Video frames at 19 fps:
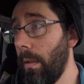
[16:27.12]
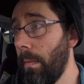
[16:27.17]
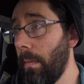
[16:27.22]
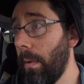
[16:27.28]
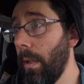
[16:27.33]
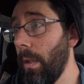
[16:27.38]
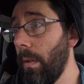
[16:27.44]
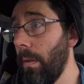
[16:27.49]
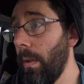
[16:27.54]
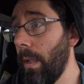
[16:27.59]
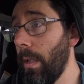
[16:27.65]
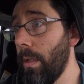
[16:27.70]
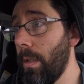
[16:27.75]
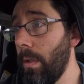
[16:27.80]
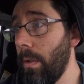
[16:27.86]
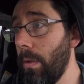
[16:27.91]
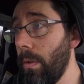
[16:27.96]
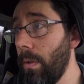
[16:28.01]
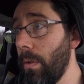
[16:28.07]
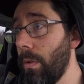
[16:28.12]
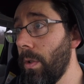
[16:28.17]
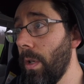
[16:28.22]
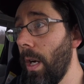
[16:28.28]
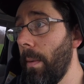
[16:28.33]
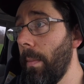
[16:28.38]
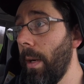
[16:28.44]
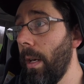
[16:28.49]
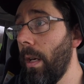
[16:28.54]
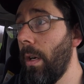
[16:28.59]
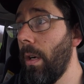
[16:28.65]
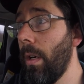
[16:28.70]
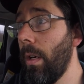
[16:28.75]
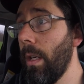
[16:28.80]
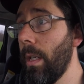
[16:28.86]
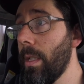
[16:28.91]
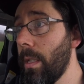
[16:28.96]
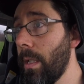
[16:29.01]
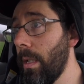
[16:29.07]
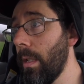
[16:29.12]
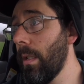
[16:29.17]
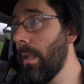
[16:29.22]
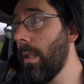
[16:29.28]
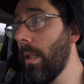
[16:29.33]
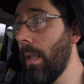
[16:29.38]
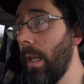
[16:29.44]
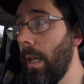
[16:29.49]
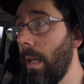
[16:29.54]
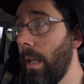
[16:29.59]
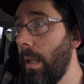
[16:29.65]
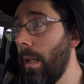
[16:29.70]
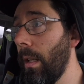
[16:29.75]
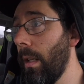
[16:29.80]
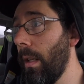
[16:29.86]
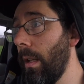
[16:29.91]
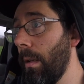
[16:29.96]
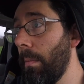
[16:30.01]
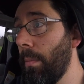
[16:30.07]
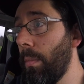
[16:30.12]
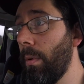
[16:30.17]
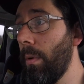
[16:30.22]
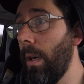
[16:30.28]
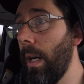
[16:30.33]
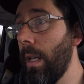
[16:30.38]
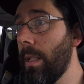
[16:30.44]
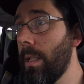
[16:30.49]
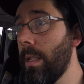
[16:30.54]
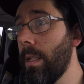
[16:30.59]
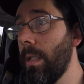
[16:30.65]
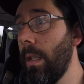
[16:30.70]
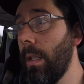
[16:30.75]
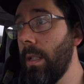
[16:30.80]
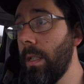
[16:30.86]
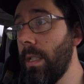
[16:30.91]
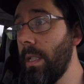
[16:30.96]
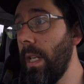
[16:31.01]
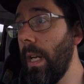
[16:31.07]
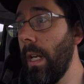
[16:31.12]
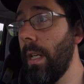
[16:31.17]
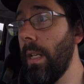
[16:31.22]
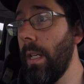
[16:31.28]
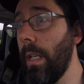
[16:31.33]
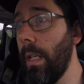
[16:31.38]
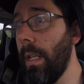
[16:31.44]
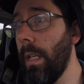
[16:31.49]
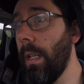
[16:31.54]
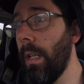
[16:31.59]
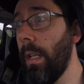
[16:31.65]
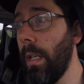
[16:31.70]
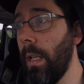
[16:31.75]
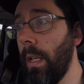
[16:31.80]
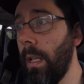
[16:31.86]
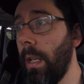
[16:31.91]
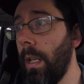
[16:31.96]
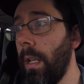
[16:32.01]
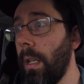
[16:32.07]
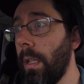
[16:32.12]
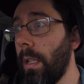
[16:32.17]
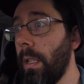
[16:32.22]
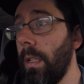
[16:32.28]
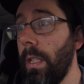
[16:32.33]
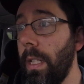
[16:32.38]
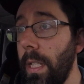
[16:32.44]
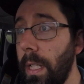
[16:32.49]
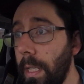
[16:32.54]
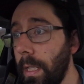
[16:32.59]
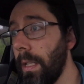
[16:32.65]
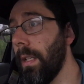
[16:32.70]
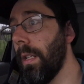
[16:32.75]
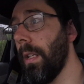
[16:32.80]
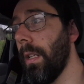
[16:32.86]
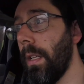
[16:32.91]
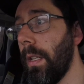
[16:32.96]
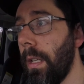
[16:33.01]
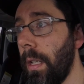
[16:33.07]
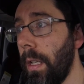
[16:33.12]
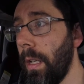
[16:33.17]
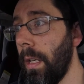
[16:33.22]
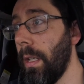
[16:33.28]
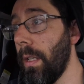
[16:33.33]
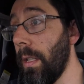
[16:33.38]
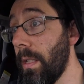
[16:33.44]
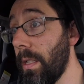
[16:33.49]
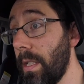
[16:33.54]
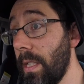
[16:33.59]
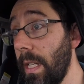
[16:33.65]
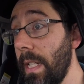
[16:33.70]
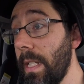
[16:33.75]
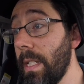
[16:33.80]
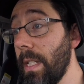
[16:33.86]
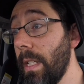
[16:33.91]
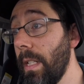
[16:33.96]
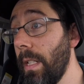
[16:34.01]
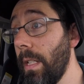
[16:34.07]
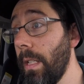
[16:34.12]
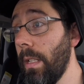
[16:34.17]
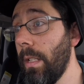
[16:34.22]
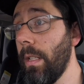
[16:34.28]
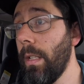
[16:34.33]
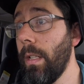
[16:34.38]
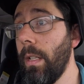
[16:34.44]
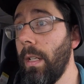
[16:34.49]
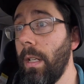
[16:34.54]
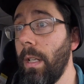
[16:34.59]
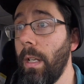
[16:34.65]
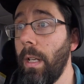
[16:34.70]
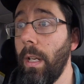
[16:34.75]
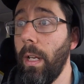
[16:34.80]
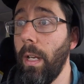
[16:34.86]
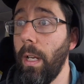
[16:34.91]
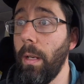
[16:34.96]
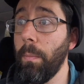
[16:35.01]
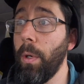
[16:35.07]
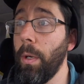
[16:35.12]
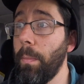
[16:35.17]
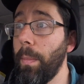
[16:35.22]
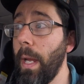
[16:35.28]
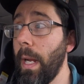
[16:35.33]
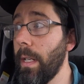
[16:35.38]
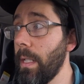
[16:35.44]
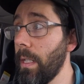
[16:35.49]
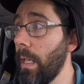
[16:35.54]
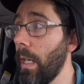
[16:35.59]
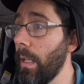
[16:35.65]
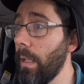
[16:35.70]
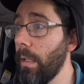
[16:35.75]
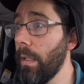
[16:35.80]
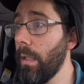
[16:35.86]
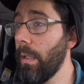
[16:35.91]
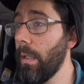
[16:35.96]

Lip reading: going to try my hardest to get the press sanded, cleaned, seasoned, and put back together.